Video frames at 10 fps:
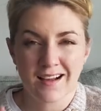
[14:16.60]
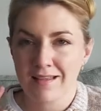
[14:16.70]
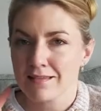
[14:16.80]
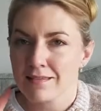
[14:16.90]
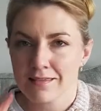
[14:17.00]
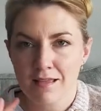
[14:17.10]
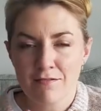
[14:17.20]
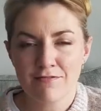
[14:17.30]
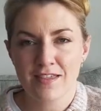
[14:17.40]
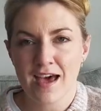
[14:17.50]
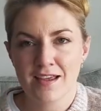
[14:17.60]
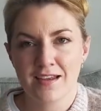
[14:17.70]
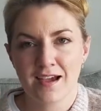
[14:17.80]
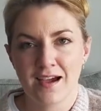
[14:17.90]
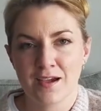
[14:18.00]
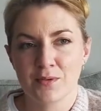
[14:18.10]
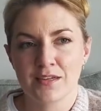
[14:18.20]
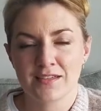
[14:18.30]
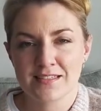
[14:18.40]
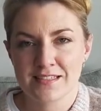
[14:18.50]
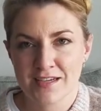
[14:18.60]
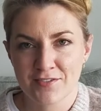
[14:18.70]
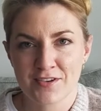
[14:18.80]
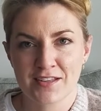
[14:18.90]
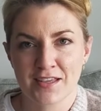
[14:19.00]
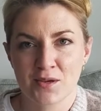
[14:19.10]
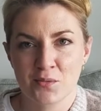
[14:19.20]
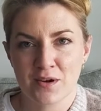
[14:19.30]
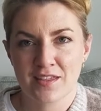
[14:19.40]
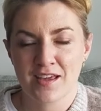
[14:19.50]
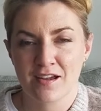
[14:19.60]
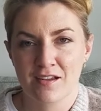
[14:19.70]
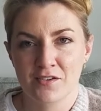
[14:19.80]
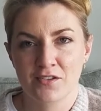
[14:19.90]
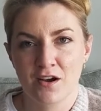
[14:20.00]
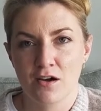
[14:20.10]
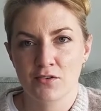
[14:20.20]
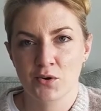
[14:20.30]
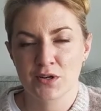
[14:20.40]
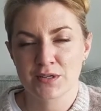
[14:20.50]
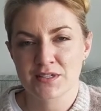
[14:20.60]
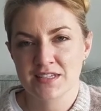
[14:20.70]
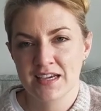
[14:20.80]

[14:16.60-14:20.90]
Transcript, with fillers: Love that. I would definitely wear that out on the golf course.